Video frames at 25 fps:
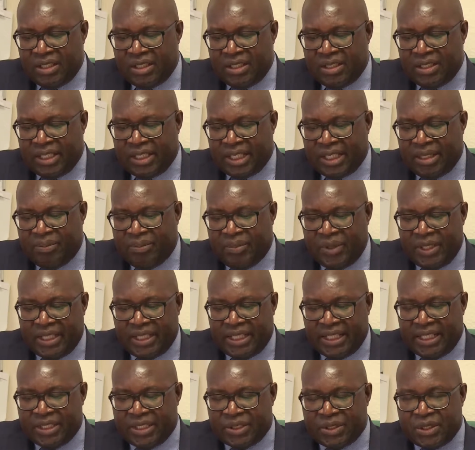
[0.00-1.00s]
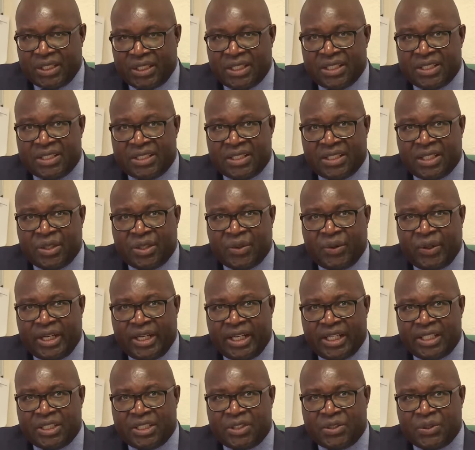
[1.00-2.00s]
The applicant is
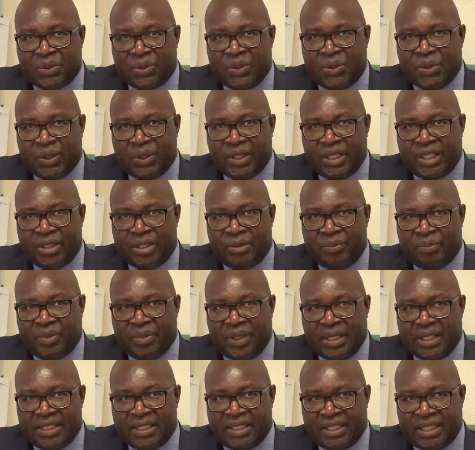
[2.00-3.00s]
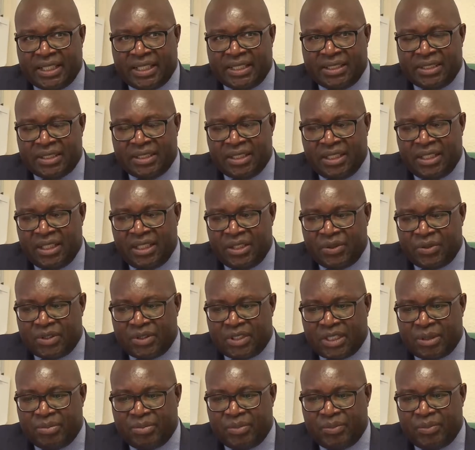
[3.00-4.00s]
required to go in person to
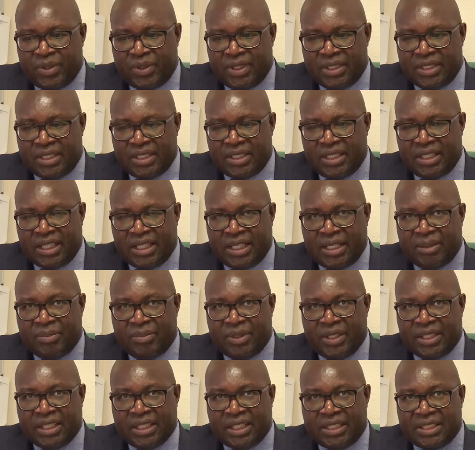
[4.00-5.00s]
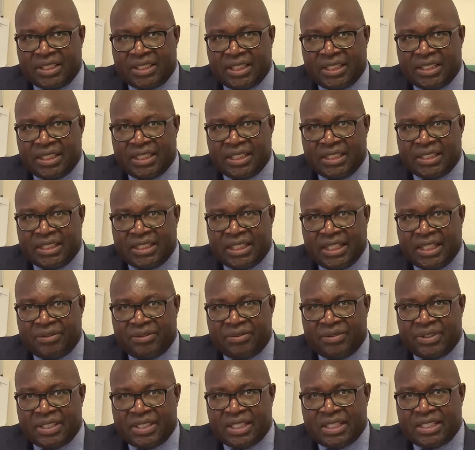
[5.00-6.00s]
submit the application at a
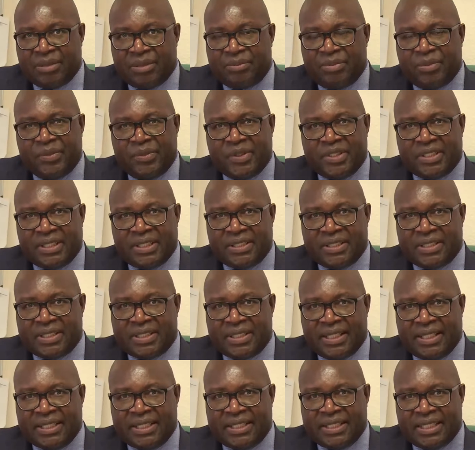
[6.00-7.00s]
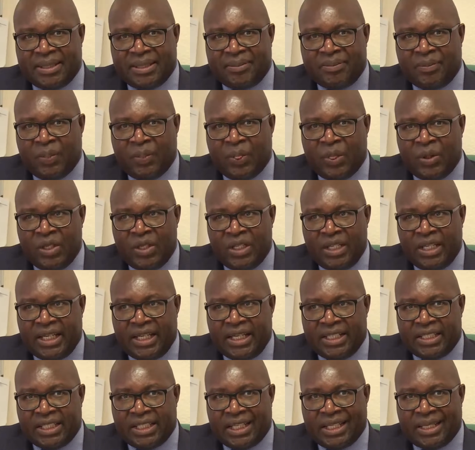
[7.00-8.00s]
Visa Submission Center,
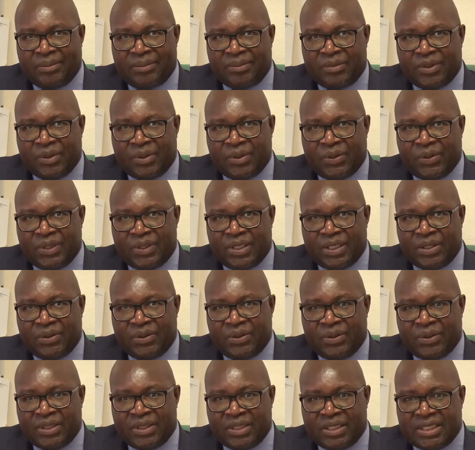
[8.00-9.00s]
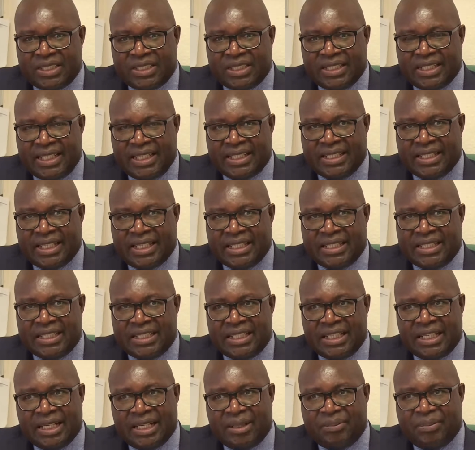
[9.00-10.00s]
and on standard
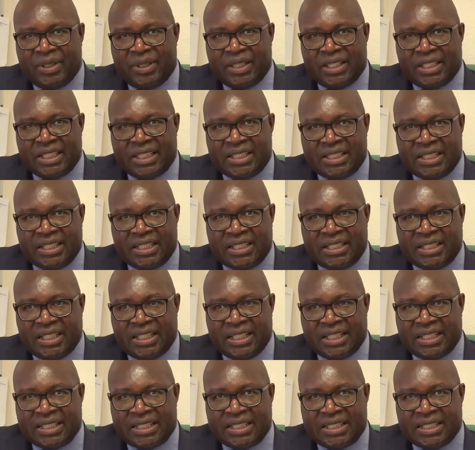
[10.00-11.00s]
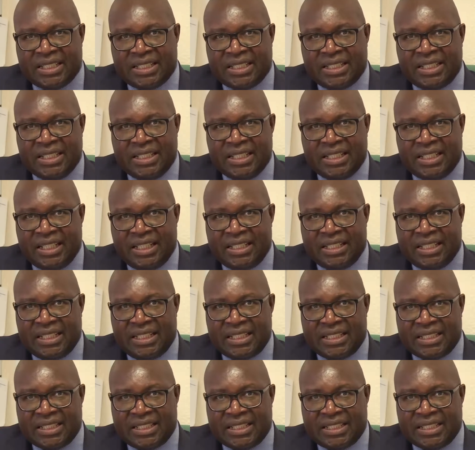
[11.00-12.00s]
the application takes at
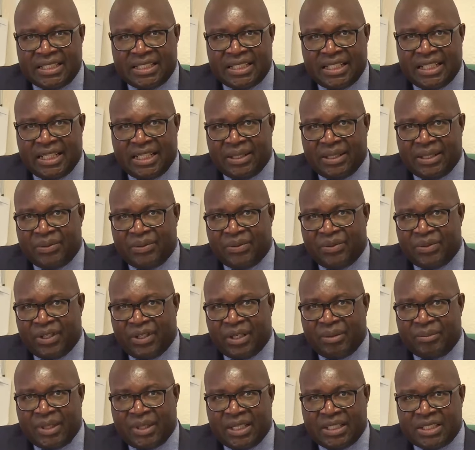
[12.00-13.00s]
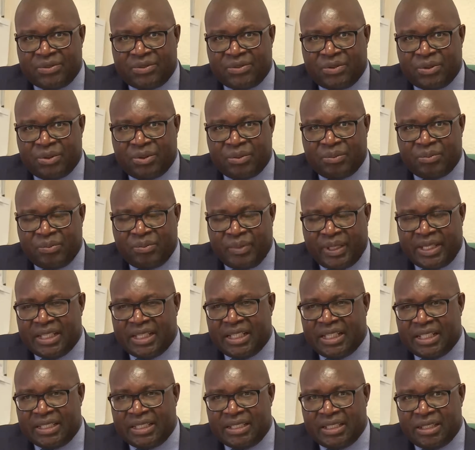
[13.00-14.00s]
least 3 months for
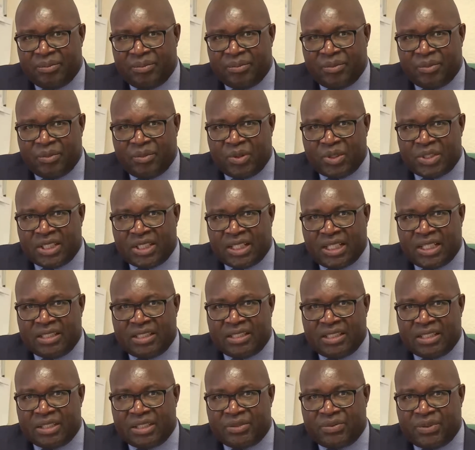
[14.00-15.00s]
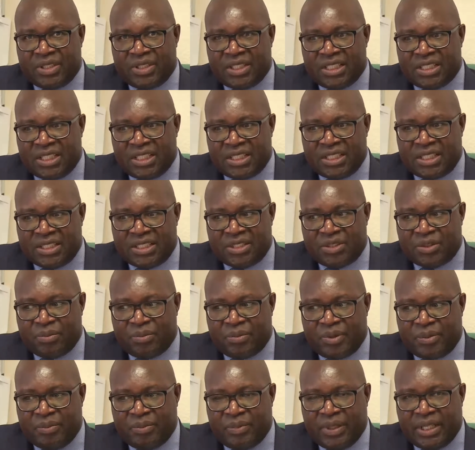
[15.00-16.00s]
mainly in most countries for decisions to
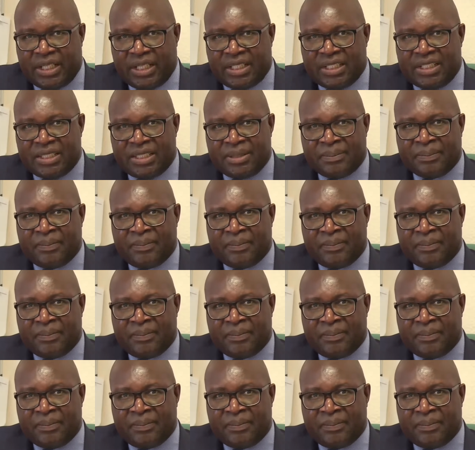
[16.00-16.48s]
be made.